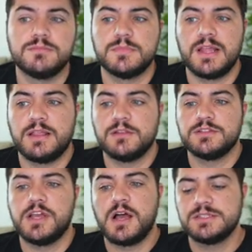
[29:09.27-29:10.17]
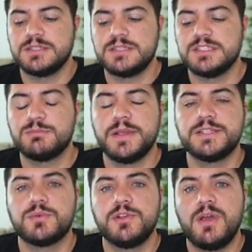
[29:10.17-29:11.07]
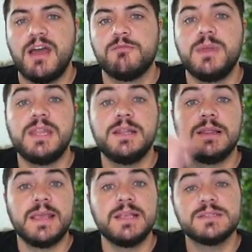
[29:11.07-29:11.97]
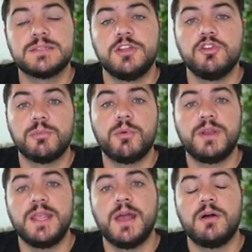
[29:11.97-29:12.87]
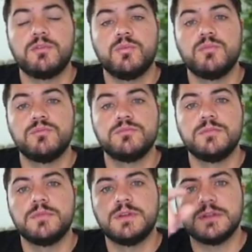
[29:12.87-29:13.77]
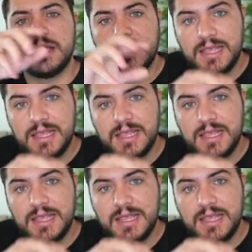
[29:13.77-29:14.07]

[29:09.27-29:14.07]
like docs is this place where you have many links that you're pointing out like